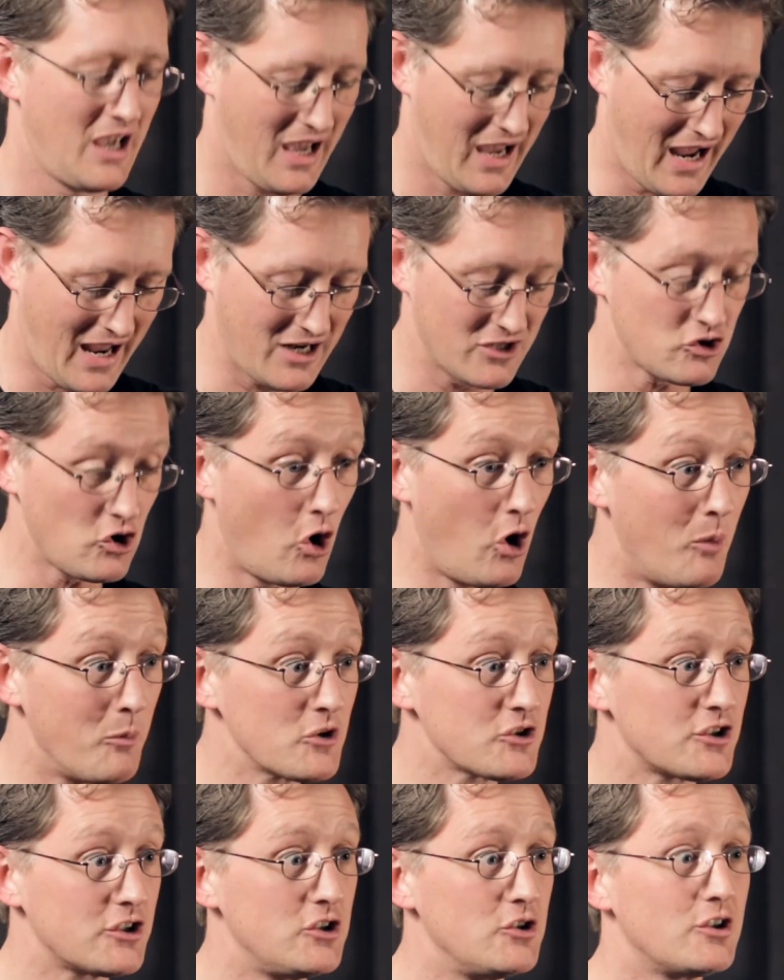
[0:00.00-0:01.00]
and it's
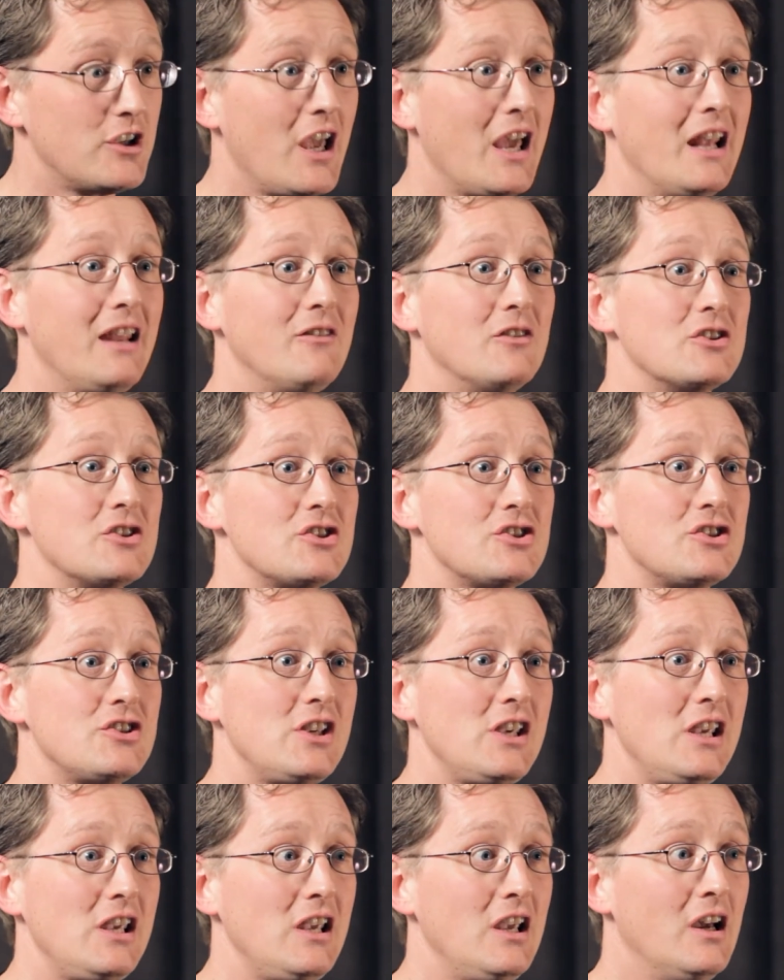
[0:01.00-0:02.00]
almost like you can't even
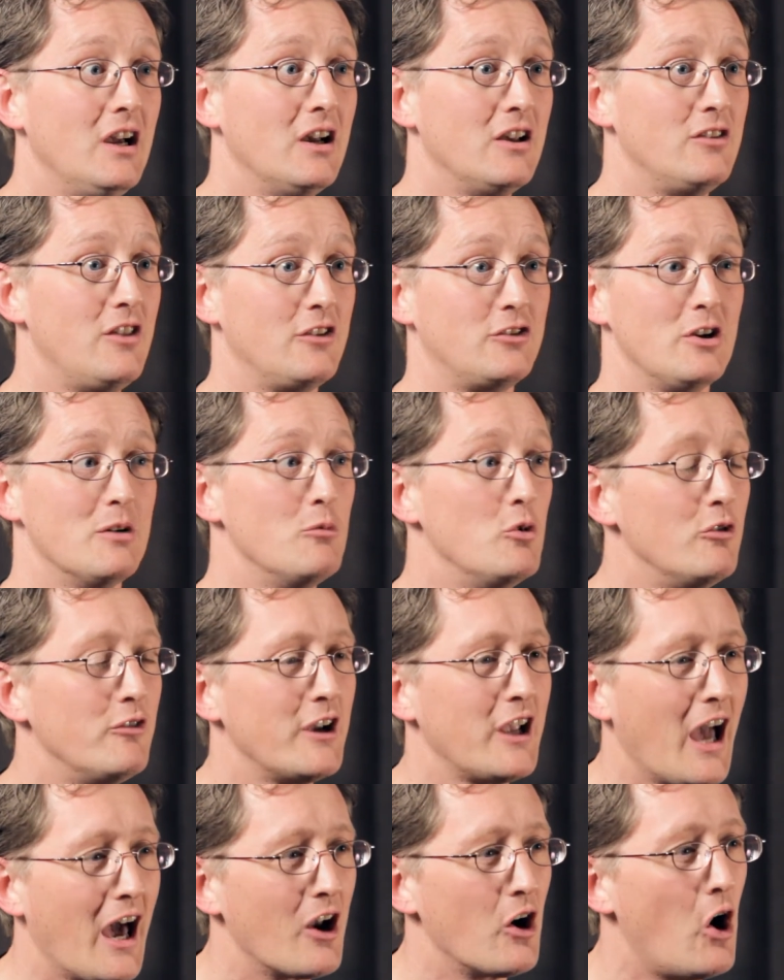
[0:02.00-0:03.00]
see that they're moving
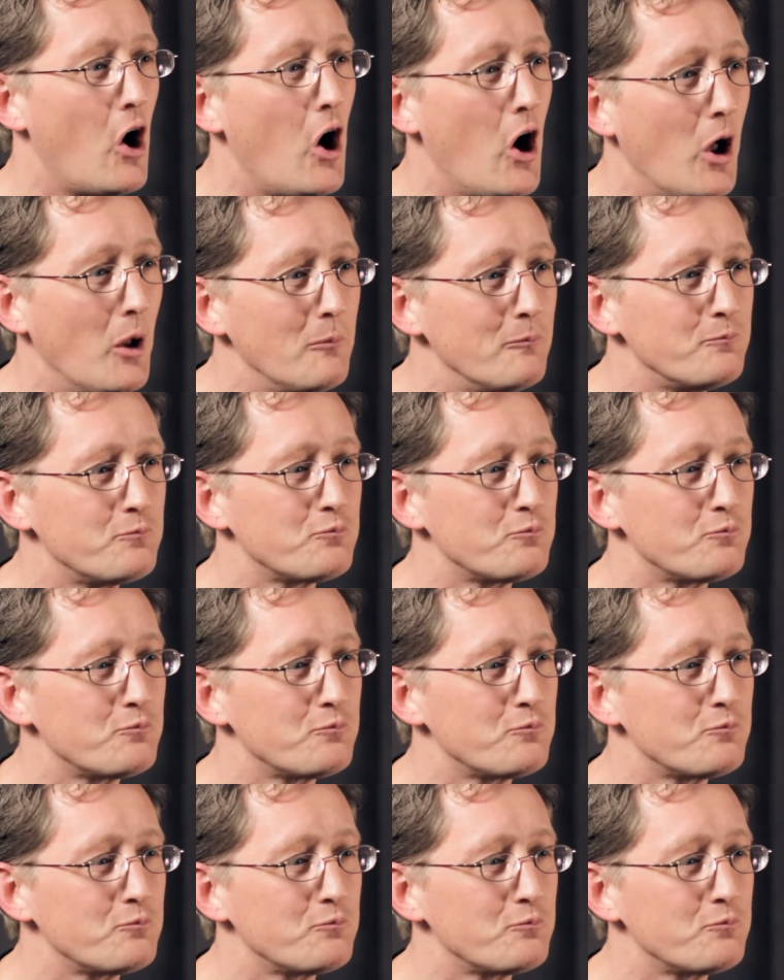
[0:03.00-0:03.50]
at all.